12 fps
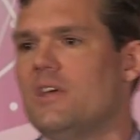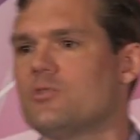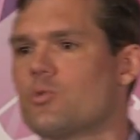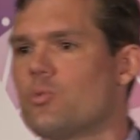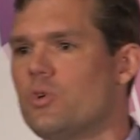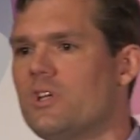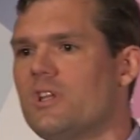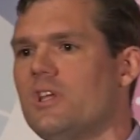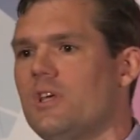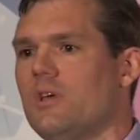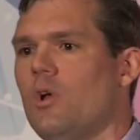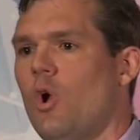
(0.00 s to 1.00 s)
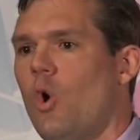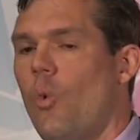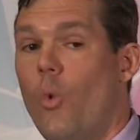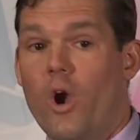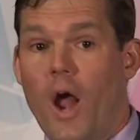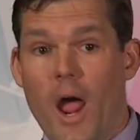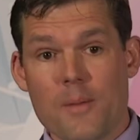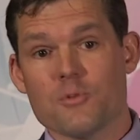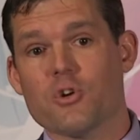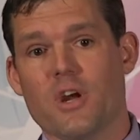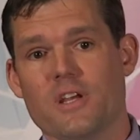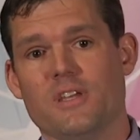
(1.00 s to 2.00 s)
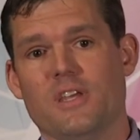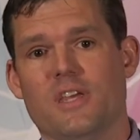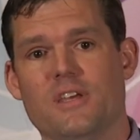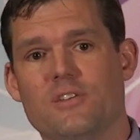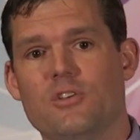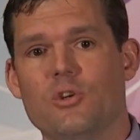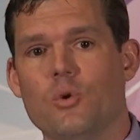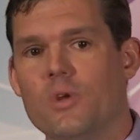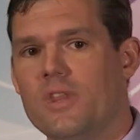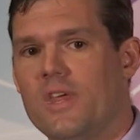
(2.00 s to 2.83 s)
is really where I'm trying to get to,